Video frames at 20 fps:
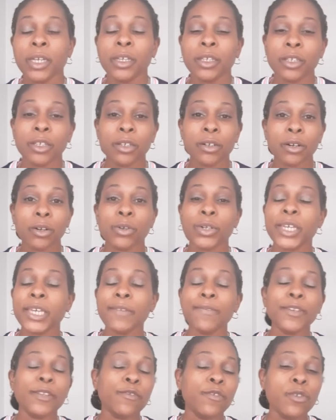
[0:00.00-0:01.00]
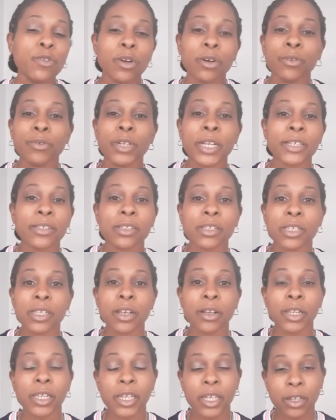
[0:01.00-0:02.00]
You know, even if you don't
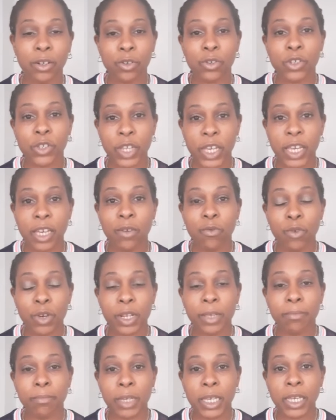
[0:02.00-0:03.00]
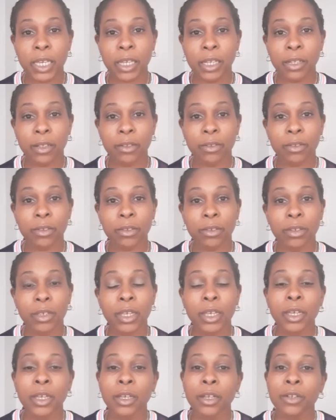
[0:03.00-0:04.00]
necessarily understand what it means,
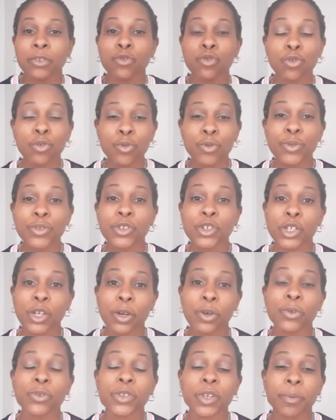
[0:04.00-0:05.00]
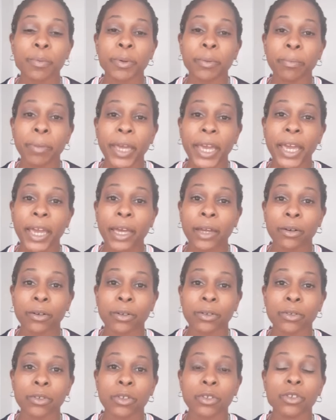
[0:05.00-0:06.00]
truth shows up in
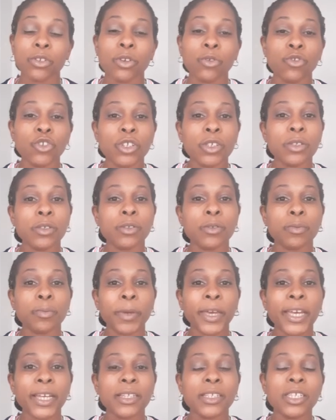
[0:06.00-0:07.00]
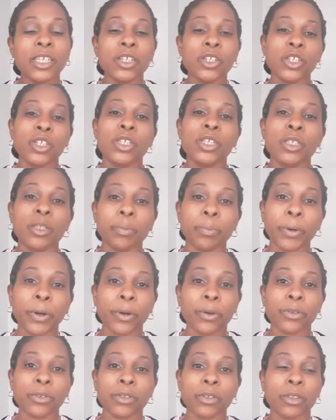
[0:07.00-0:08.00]
patterns. So just pay attention to the
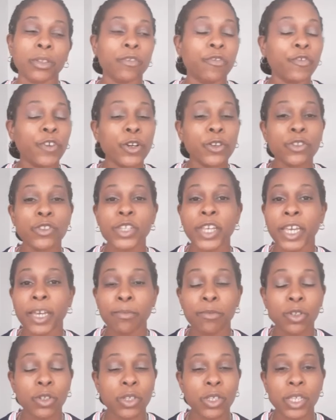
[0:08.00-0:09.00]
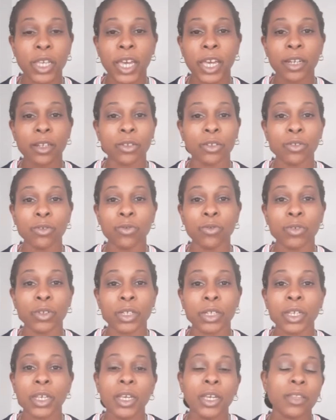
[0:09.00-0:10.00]
person. The first time you decide to do
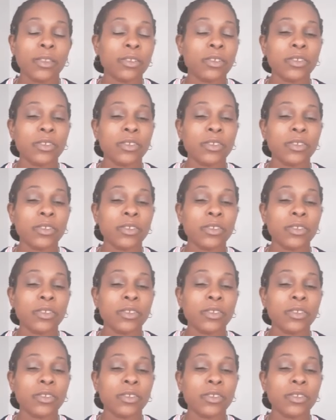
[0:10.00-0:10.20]
it, the